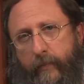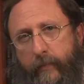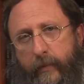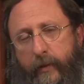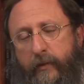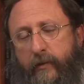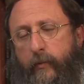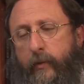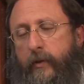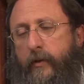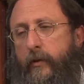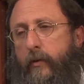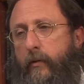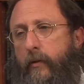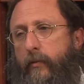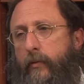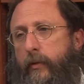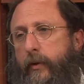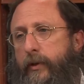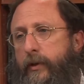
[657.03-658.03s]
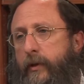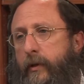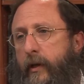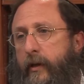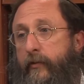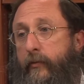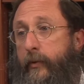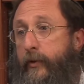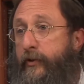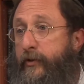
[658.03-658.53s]
this week's Torah portion,
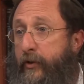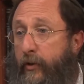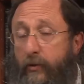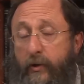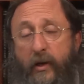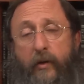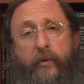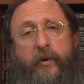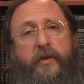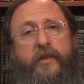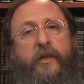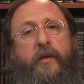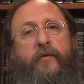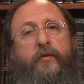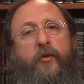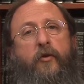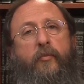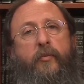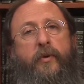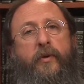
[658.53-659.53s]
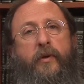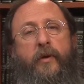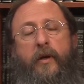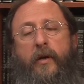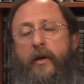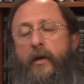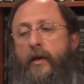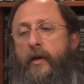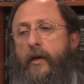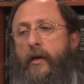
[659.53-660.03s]
if we don't keep ourselves open
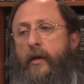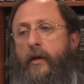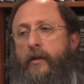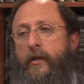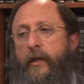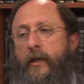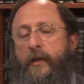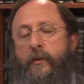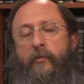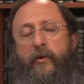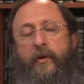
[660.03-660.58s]
to His